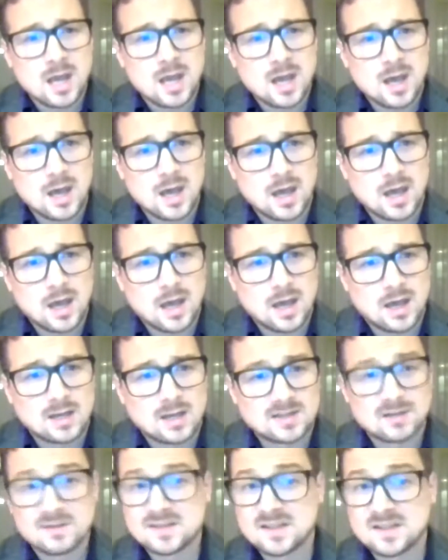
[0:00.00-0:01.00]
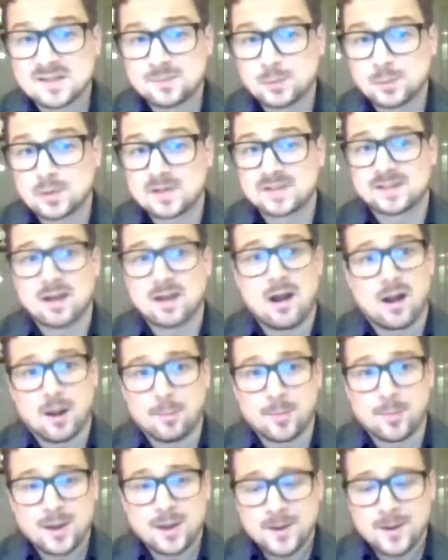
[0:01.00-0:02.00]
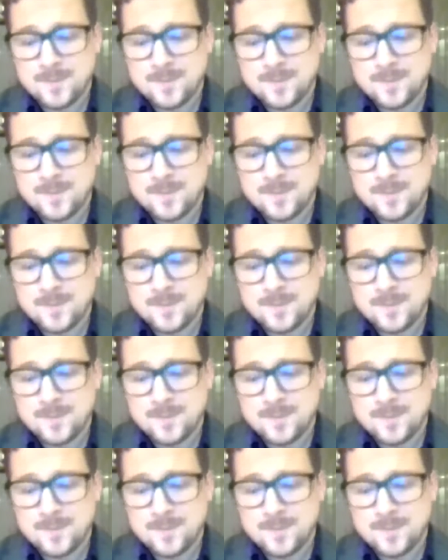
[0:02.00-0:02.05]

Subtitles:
a successful startup.